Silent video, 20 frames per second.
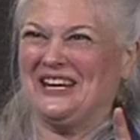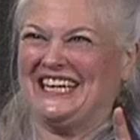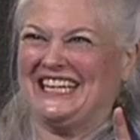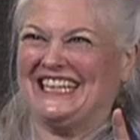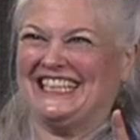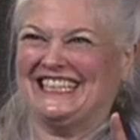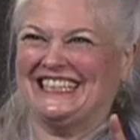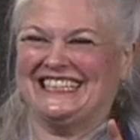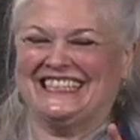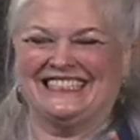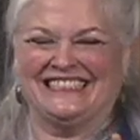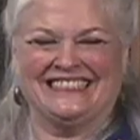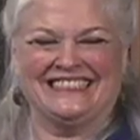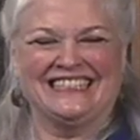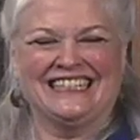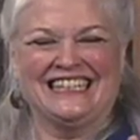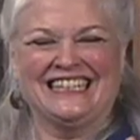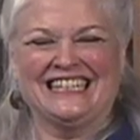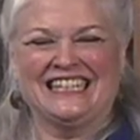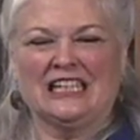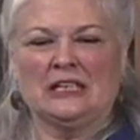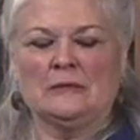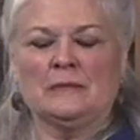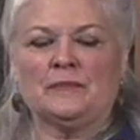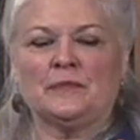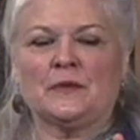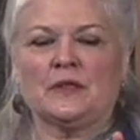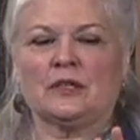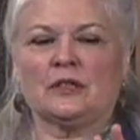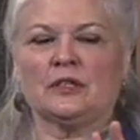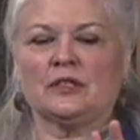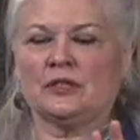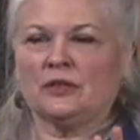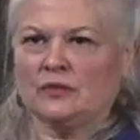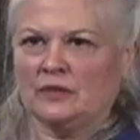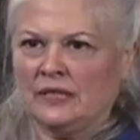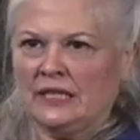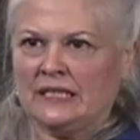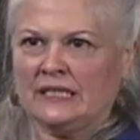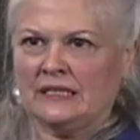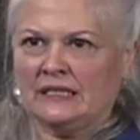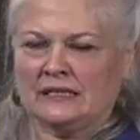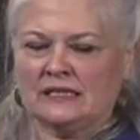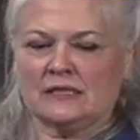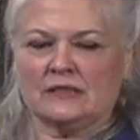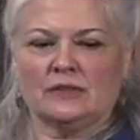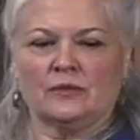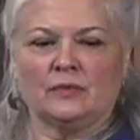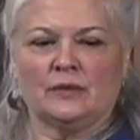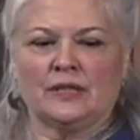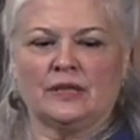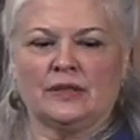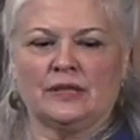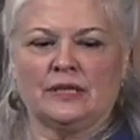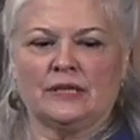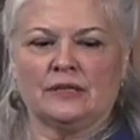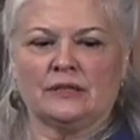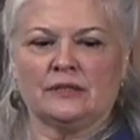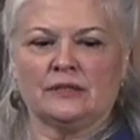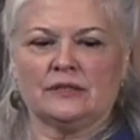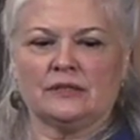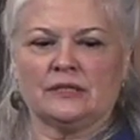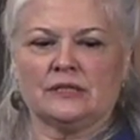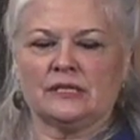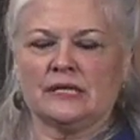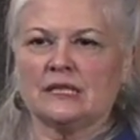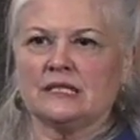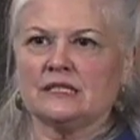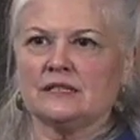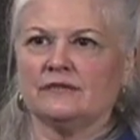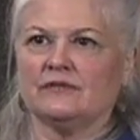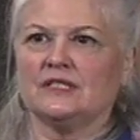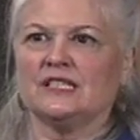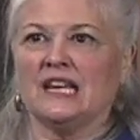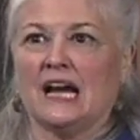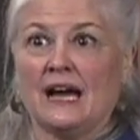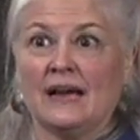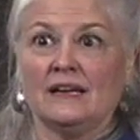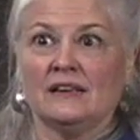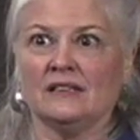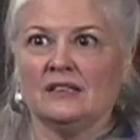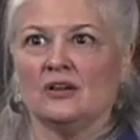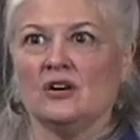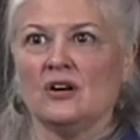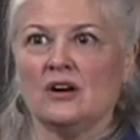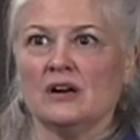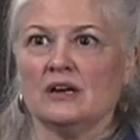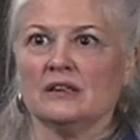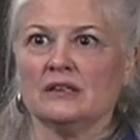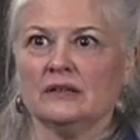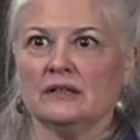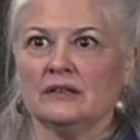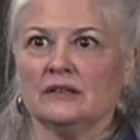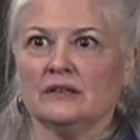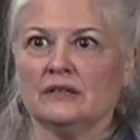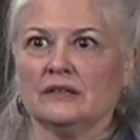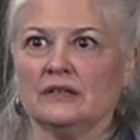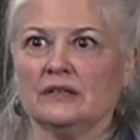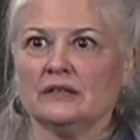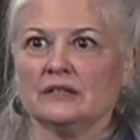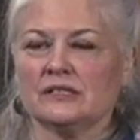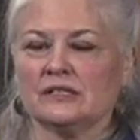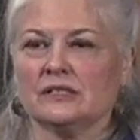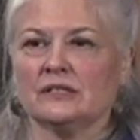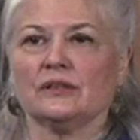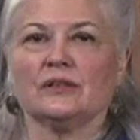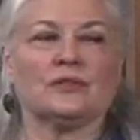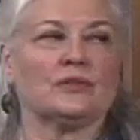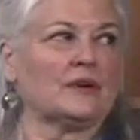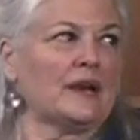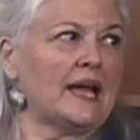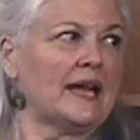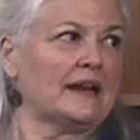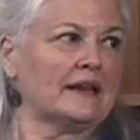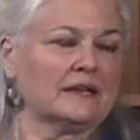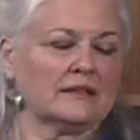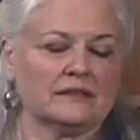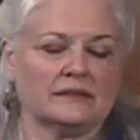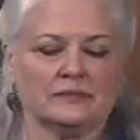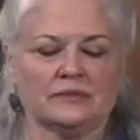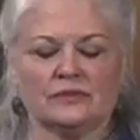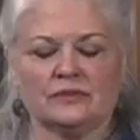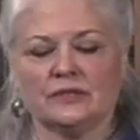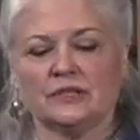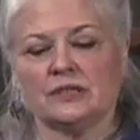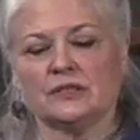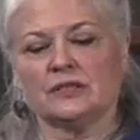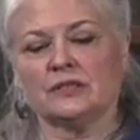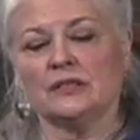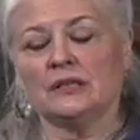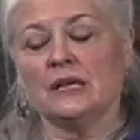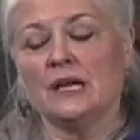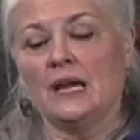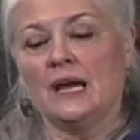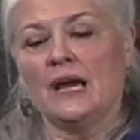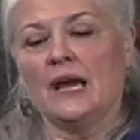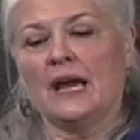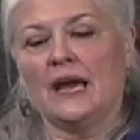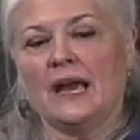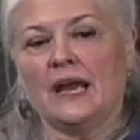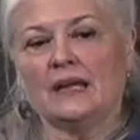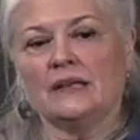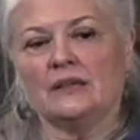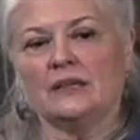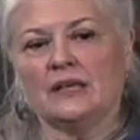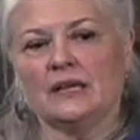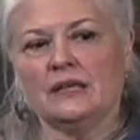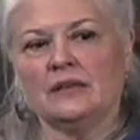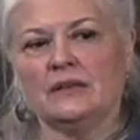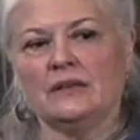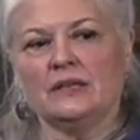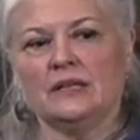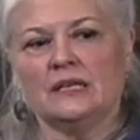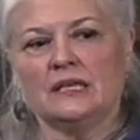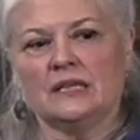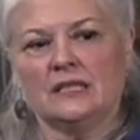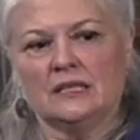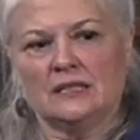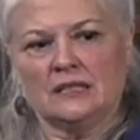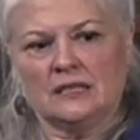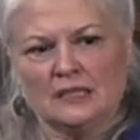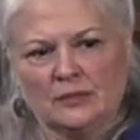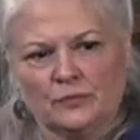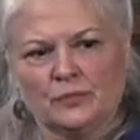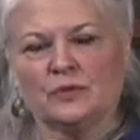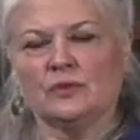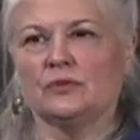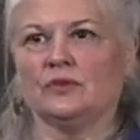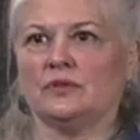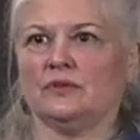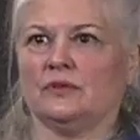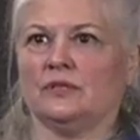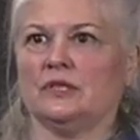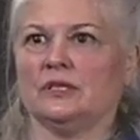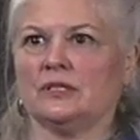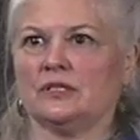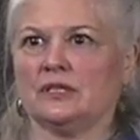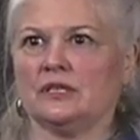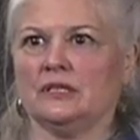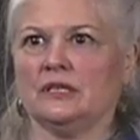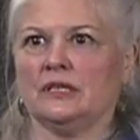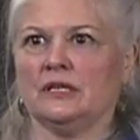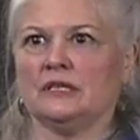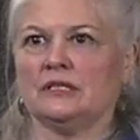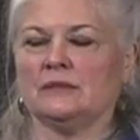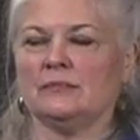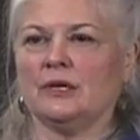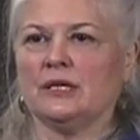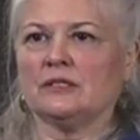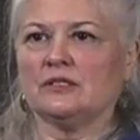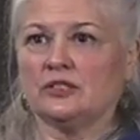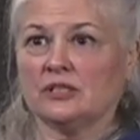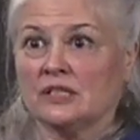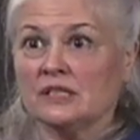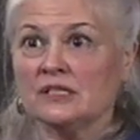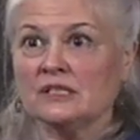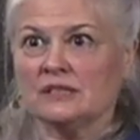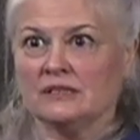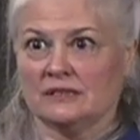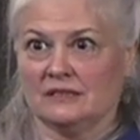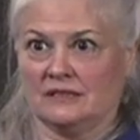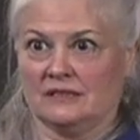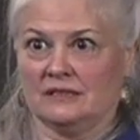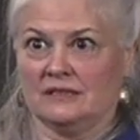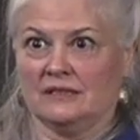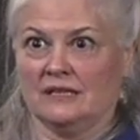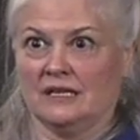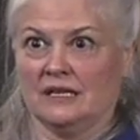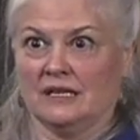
in, the Greeks, with their sense of dialogue, the Socratic tradition, and then the Hebrew tradition that demands justice,